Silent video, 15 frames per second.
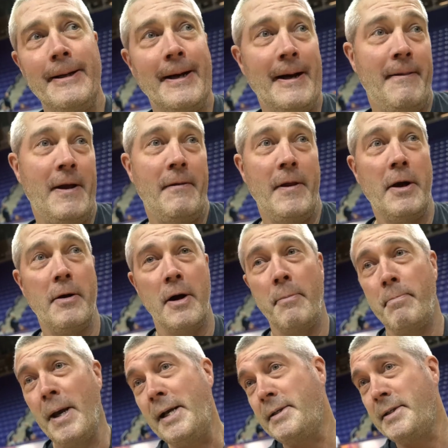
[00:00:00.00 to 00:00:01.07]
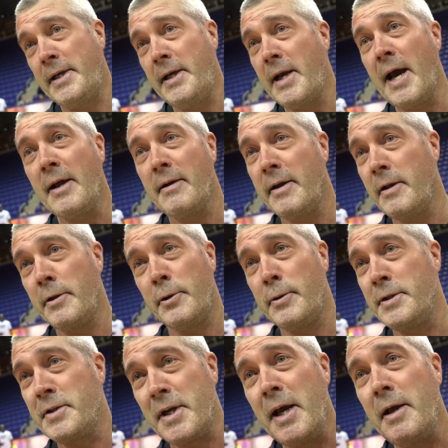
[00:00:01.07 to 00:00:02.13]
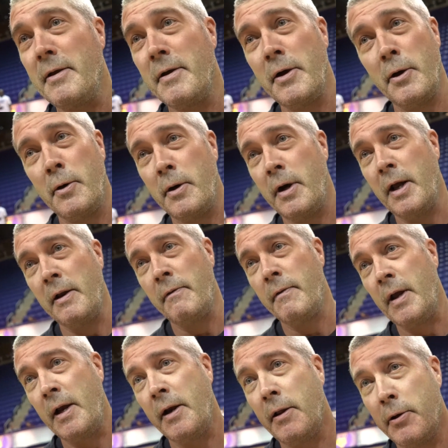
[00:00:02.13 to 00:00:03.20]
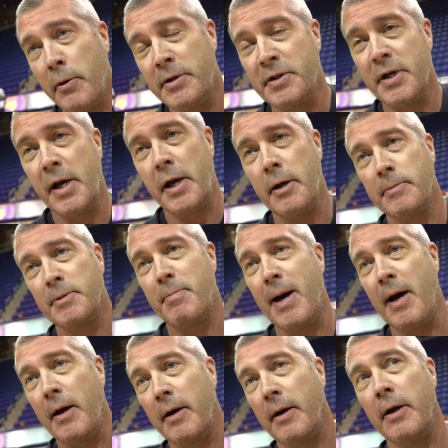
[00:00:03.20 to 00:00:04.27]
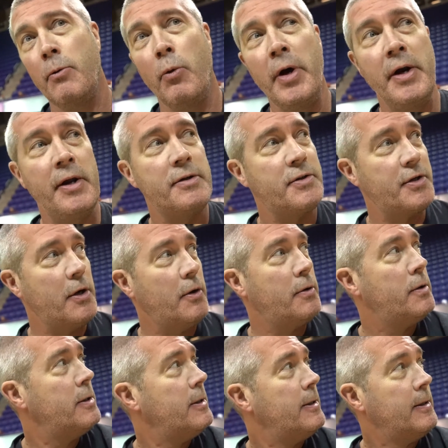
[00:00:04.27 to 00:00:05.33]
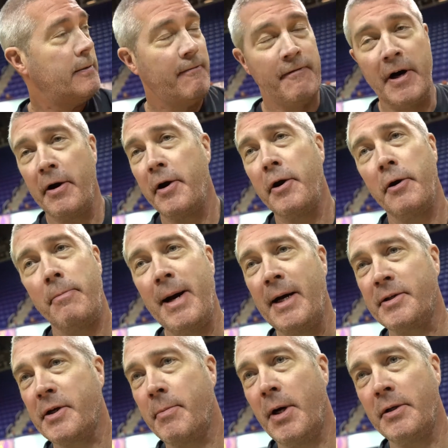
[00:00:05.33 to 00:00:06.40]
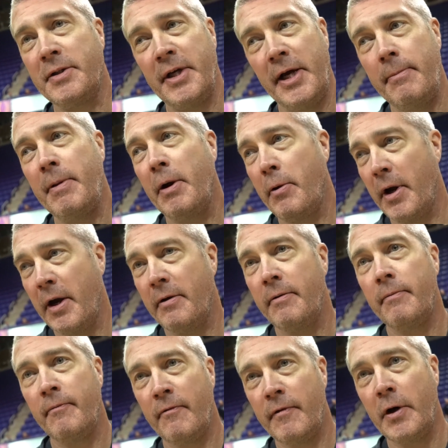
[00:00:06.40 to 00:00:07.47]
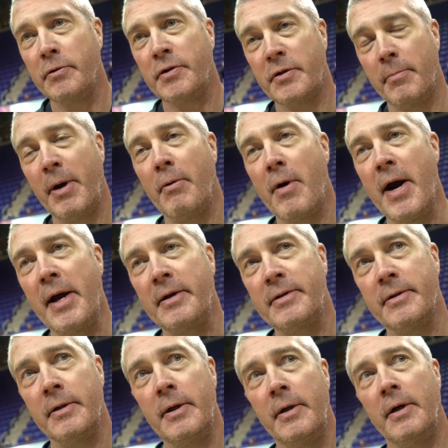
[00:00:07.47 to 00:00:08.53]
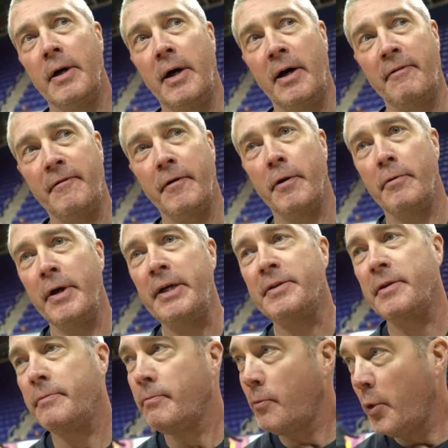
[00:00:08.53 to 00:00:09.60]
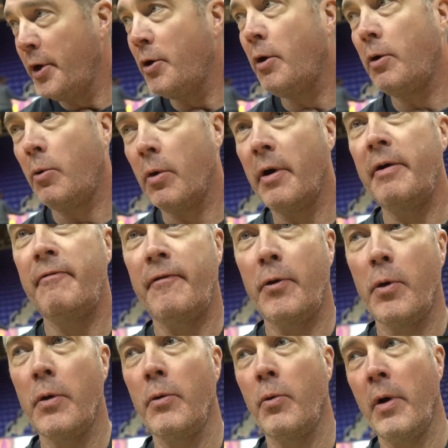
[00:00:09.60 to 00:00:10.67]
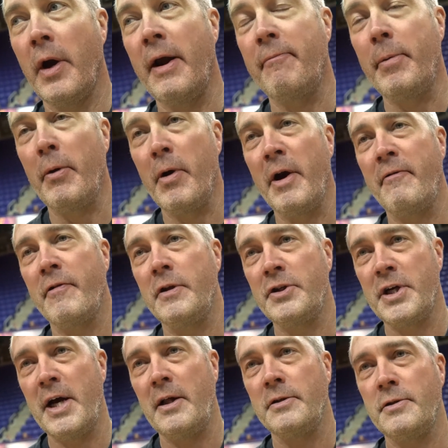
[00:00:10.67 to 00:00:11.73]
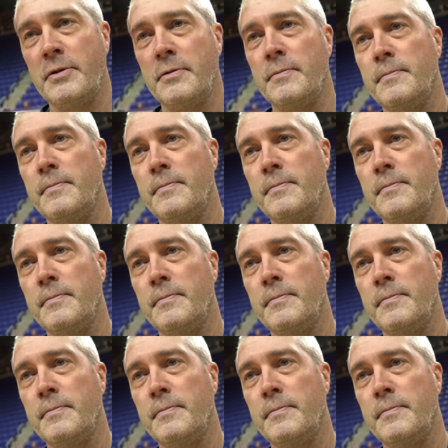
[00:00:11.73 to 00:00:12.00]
And then they're up 18 at Illinois State, you know, and, and, and Illinois State comes back and win it. So very good basketball team. They were getting votes to be ranked uh, for a reason. We know what we're in for, and we're going to have to be ready for the challenge.